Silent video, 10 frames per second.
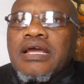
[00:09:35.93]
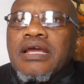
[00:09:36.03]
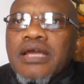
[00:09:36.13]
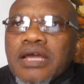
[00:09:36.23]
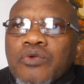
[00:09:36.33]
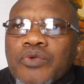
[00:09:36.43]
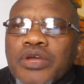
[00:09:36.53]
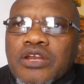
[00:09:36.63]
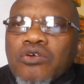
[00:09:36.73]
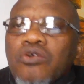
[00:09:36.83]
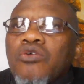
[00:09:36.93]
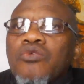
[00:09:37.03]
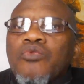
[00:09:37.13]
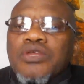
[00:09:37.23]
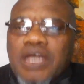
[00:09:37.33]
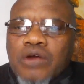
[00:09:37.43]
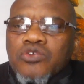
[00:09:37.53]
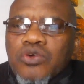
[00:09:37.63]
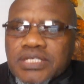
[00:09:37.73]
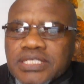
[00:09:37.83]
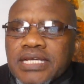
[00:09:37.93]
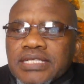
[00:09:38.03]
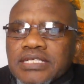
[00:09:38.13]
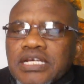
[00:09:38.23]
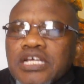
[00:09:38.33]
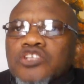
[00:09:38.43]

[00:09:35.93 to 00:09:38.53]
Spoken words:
her will or without consent.